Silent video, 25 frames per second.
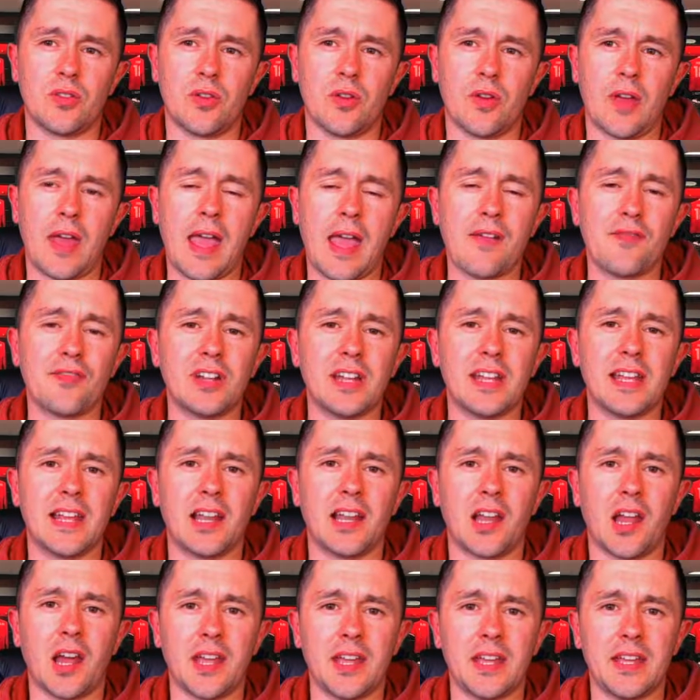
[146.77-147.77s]
heavily
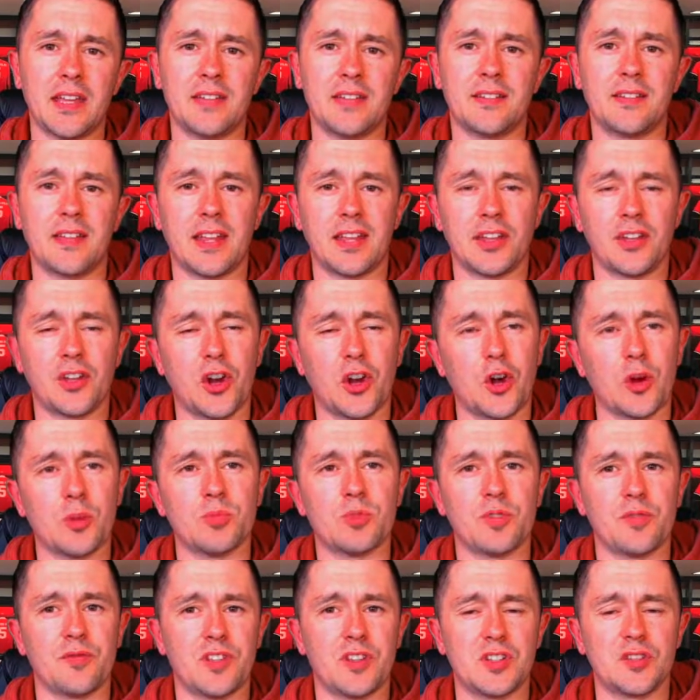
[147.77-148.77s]
aligned in terms
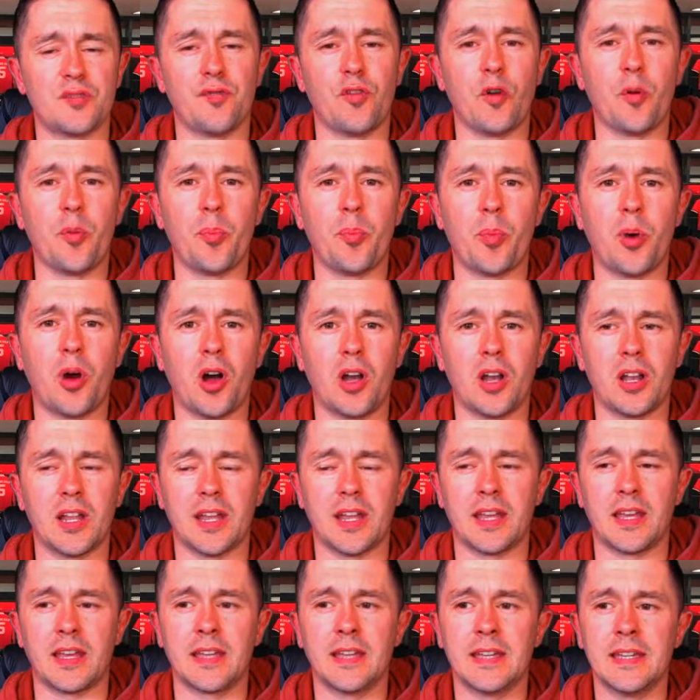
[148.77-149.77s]
of his footballing